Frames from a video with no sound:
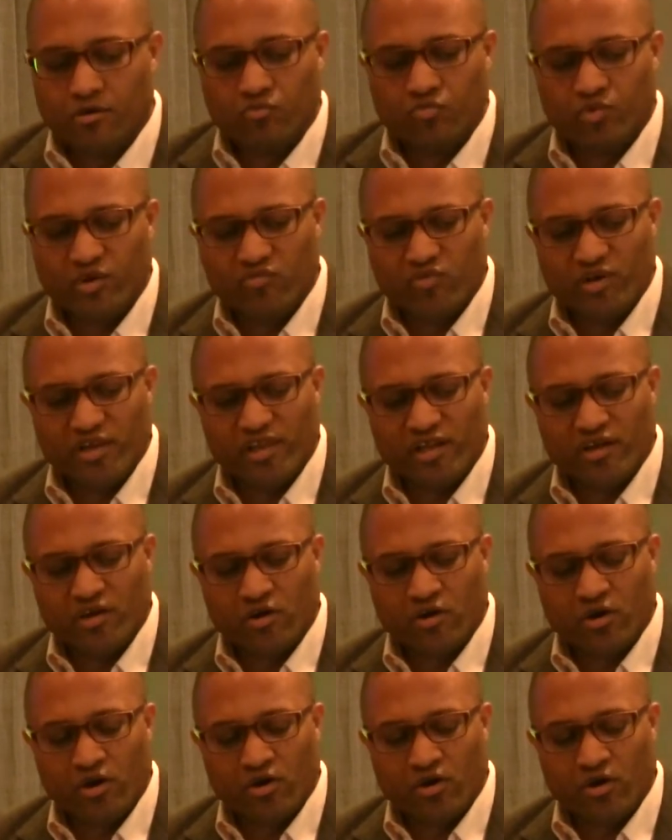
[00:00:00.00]
we really
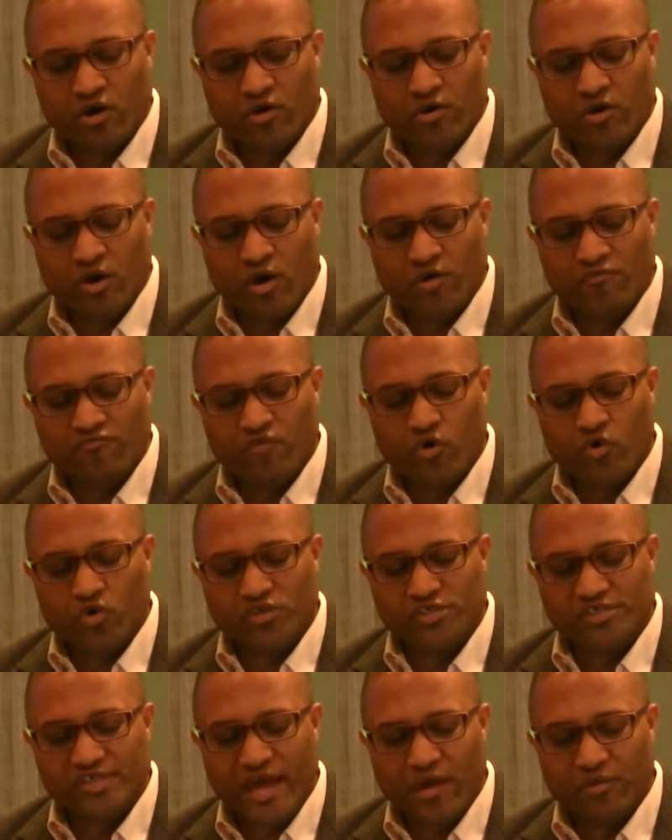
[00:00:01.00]
are
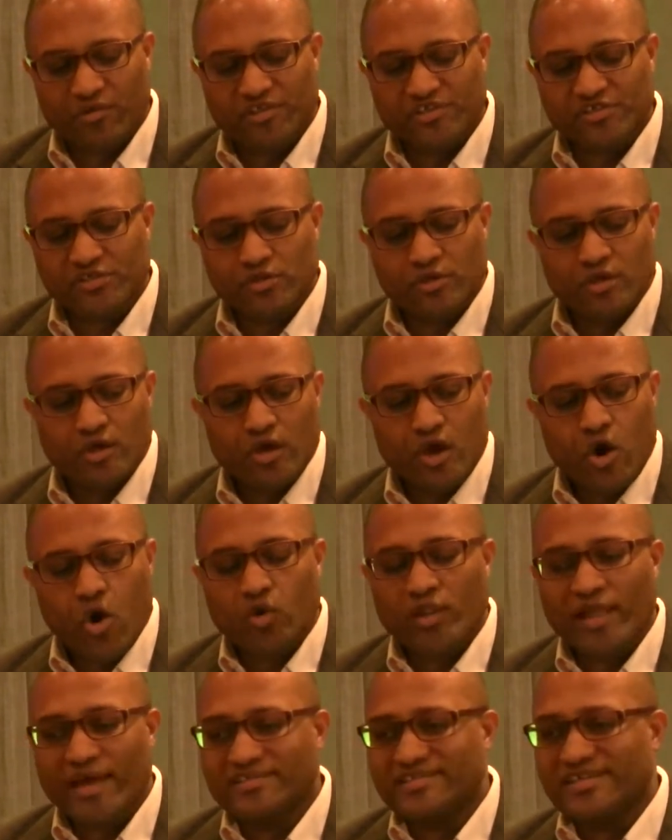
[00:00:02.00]
focused now on this
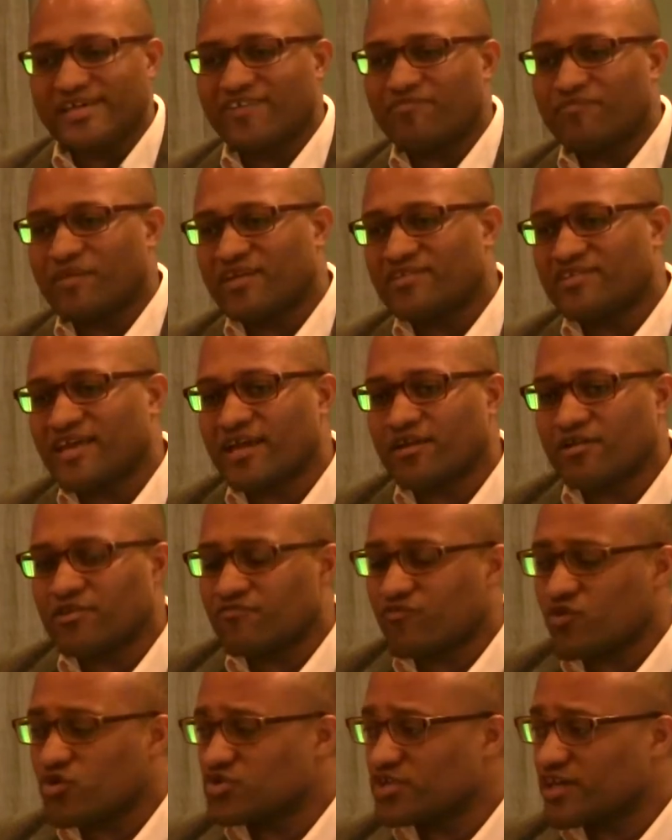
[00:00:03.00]
whole idea of big data,
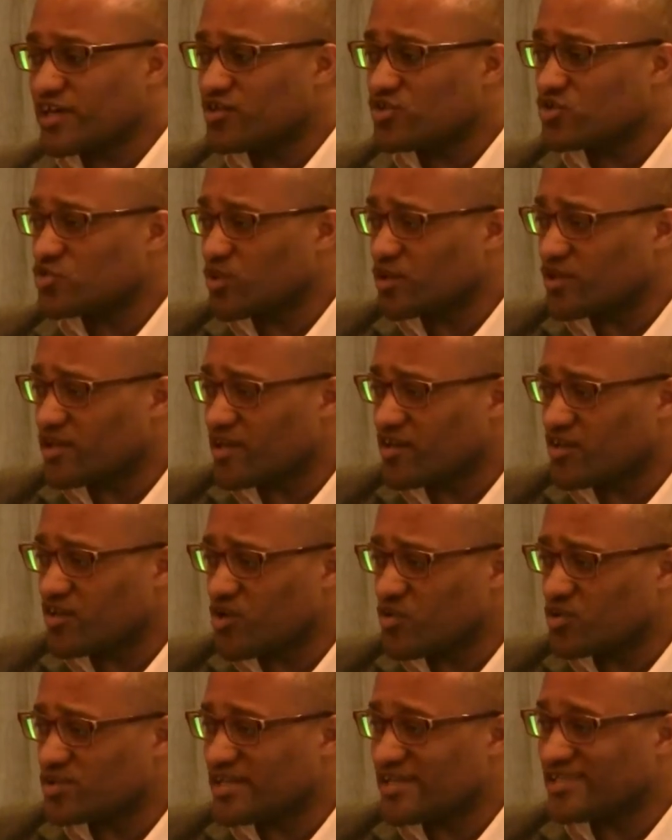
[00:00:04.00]
the first thing I just want to let you
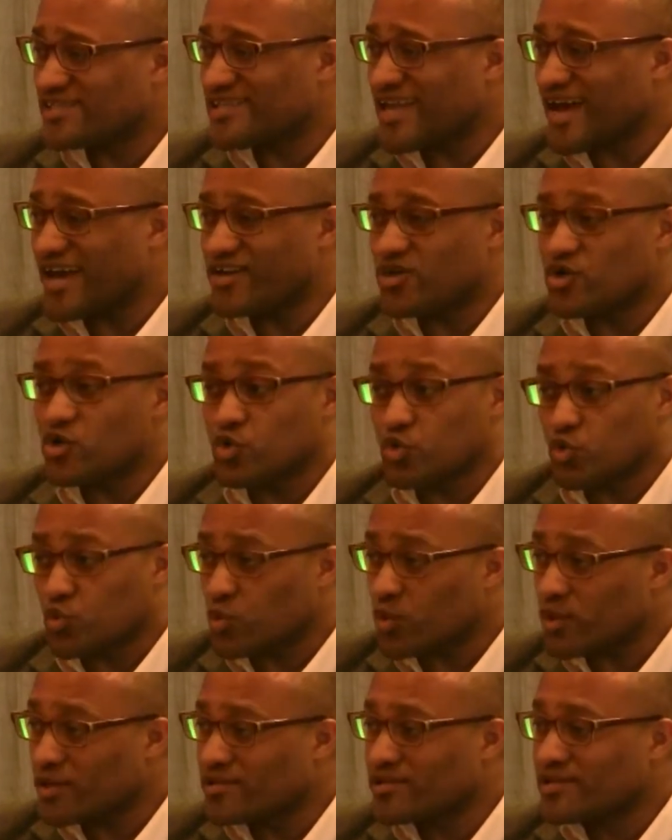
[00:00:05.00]
know is that it's not
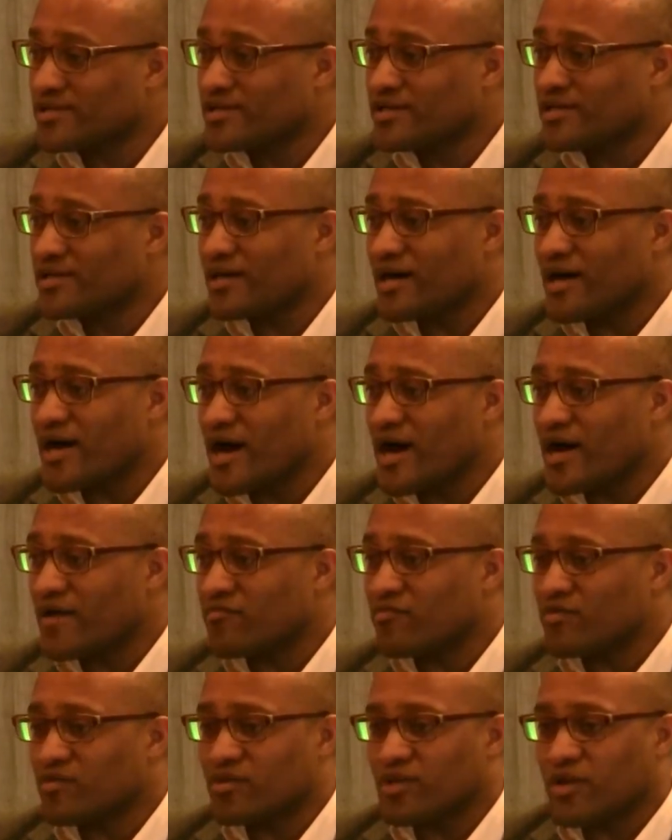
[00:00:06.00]
new.
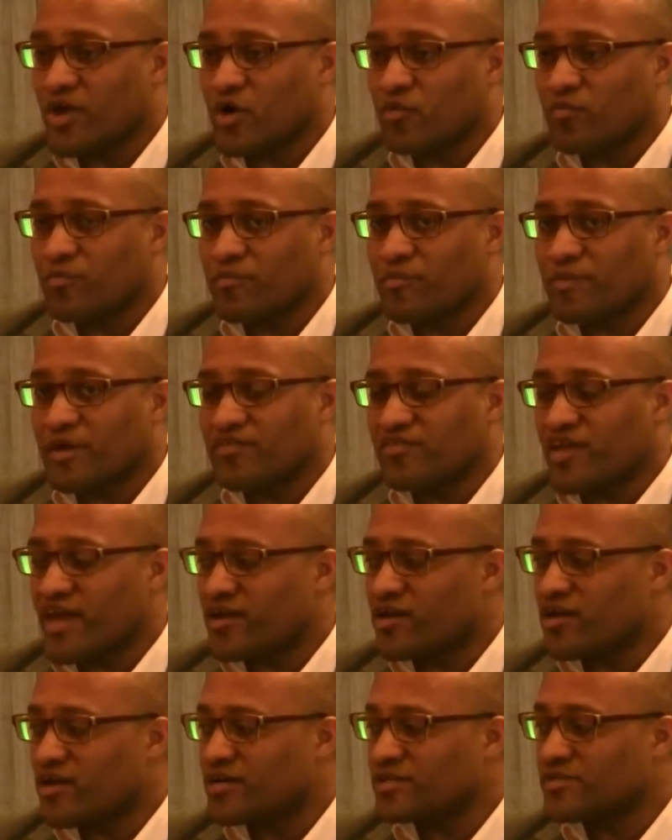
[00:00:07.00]
You know, big
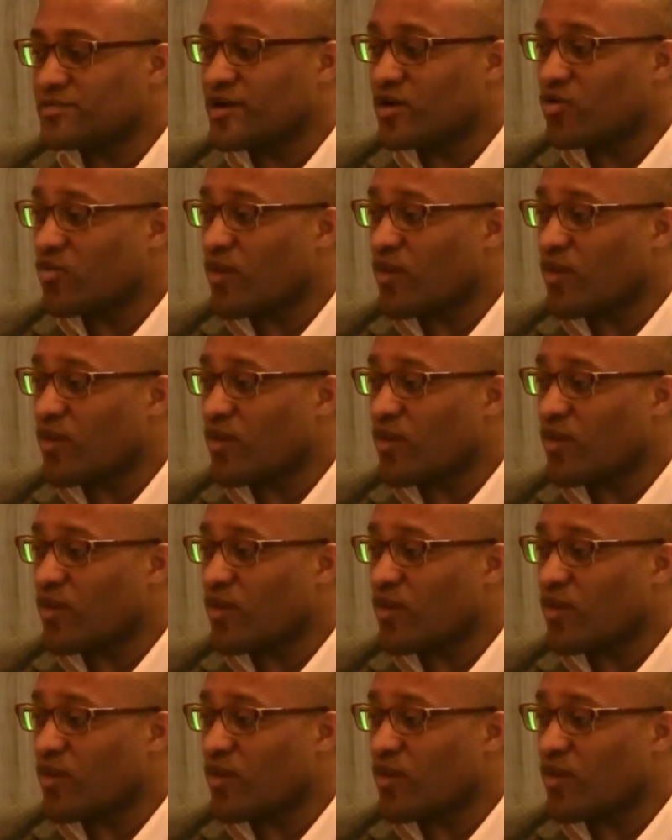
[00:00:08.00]
data has been